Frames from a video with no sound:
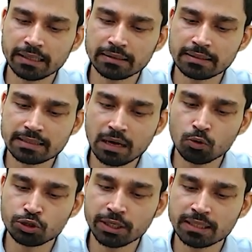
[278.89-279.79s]
in the
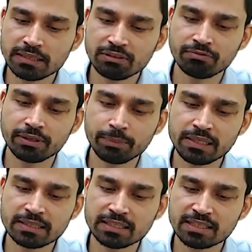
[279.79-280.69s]
South China Sea with the
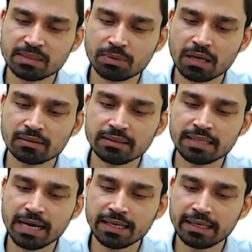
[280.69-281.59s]
Philippines, such as
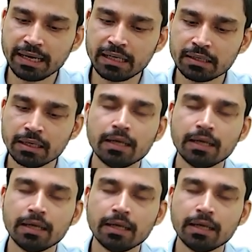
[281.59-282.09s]
Spratly Island and